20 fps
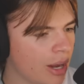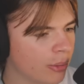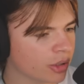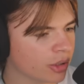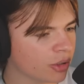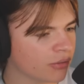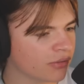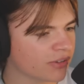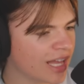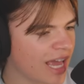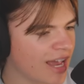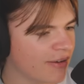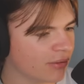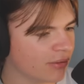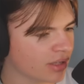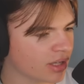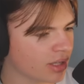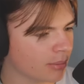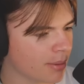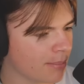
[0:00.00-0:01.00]
I wonder if life
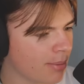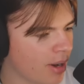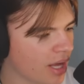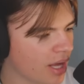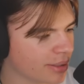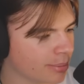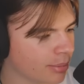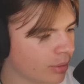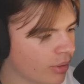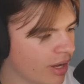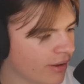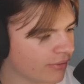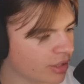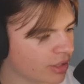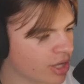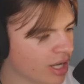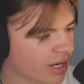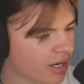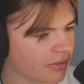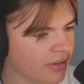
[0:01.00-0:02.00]
will still be possible. We'll have
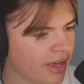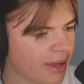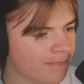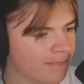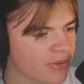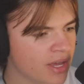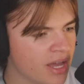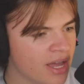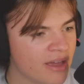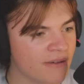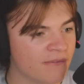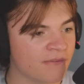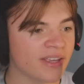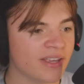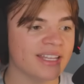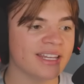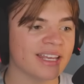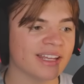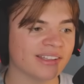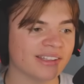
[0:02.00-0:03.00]
to check on that.
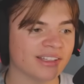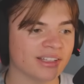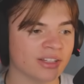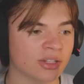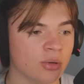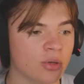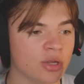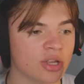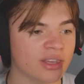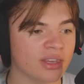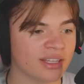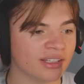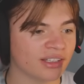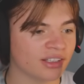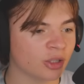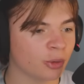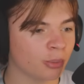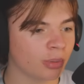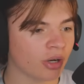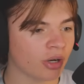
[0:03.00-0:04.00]
Venus usually is
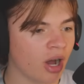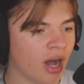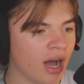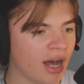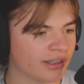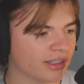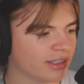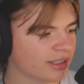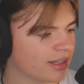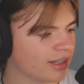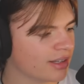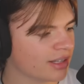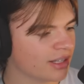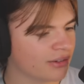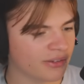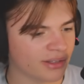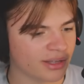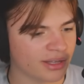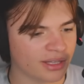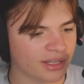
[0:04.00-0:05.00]
super hot. So let's see
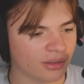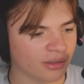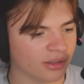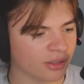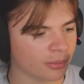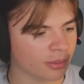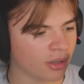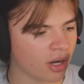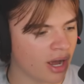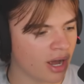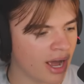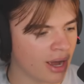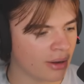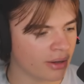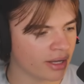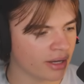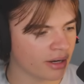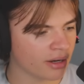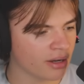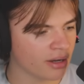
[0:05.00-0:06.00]
if it's still super hot
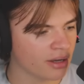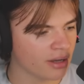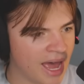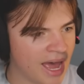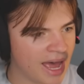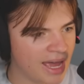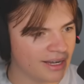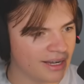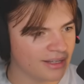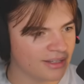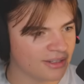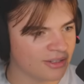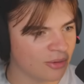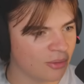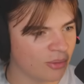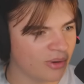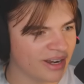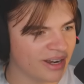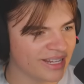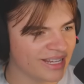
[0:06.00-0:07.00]
out here at
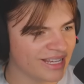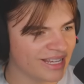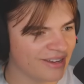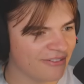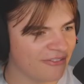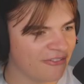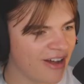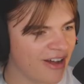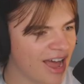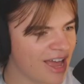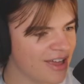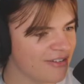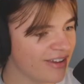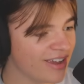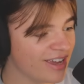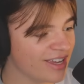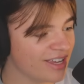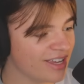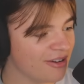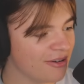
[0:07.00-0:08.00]
25
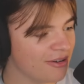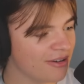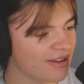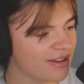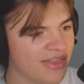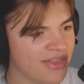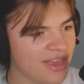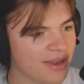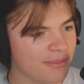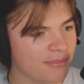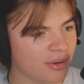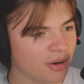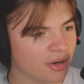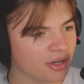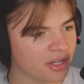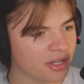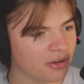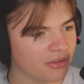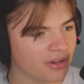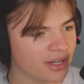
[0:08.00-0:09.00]
AU. And then
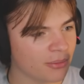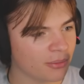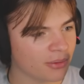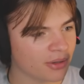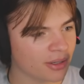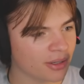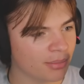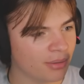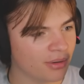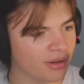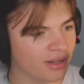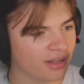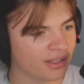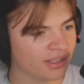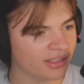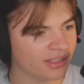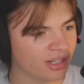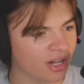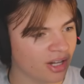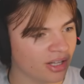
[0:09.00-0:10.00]
Mercury, we're going to put
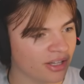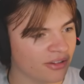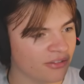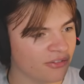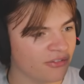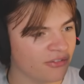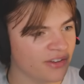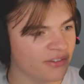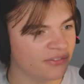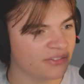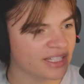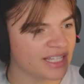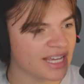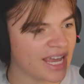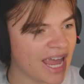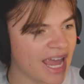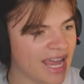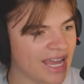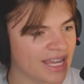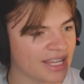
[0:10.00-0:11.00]
a solid
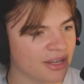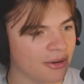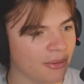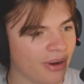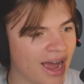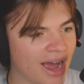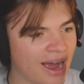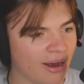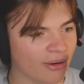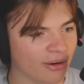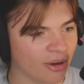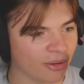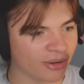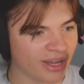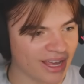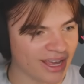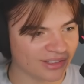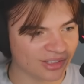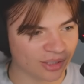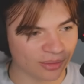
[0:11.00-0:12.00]
50 AU out.
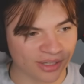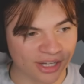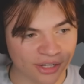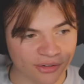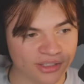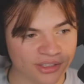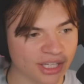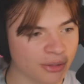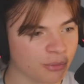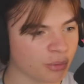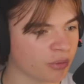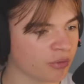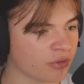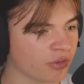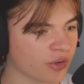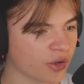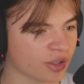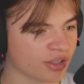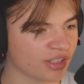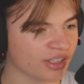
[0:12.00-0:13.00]
Okay, so here is a
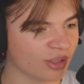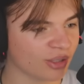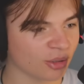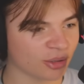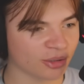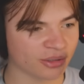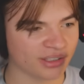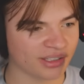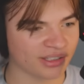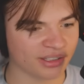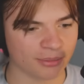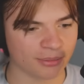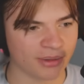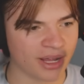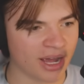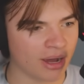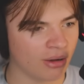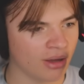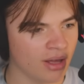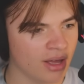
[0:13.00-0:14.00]
reverse solar system
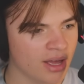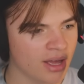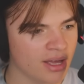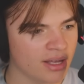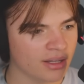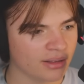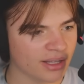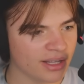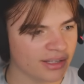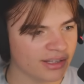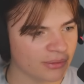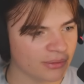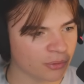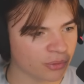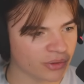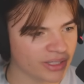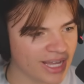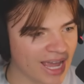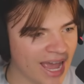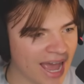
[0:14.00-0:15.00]
now. Let's
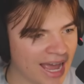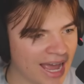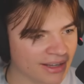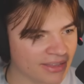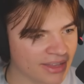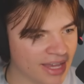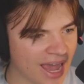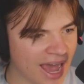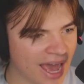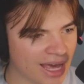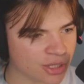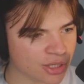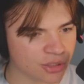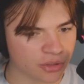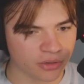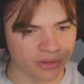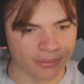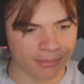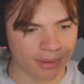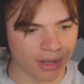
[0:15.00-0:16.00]
re-add the
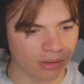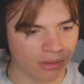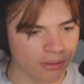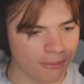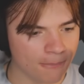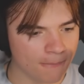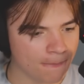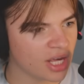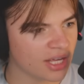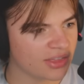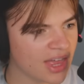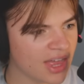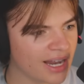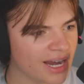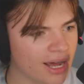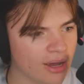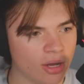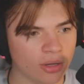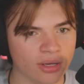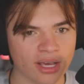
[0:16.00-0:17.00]
asteroid belt. Check
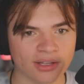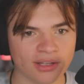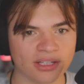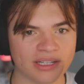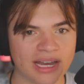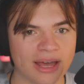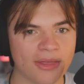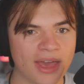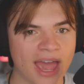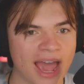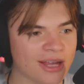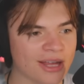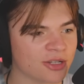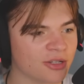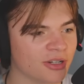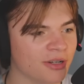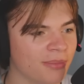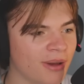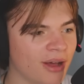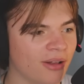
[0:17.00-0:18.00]
that out. Okay, so now the
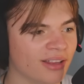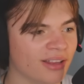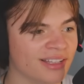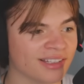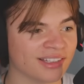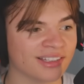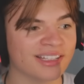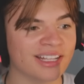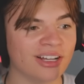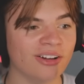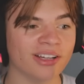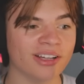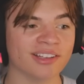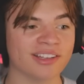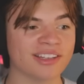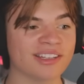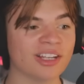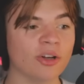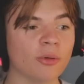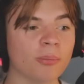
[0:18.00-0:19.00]
asteroid belt is still,
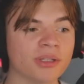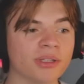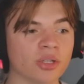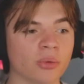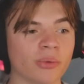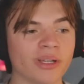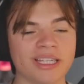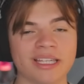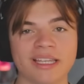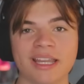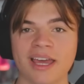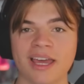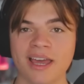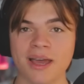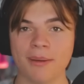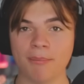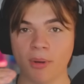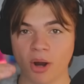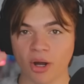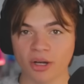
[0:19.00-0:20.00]
it's still between
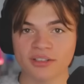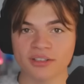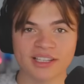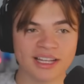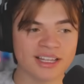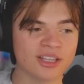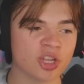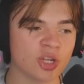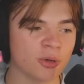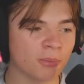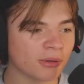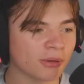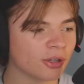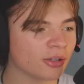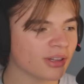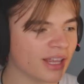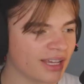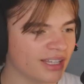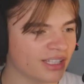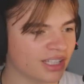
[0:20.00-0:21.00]
Mars and
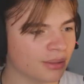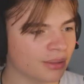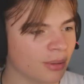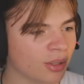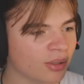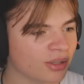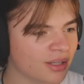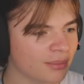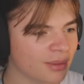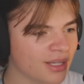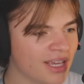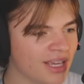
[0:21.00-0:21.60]
Jupiter like it's supposed to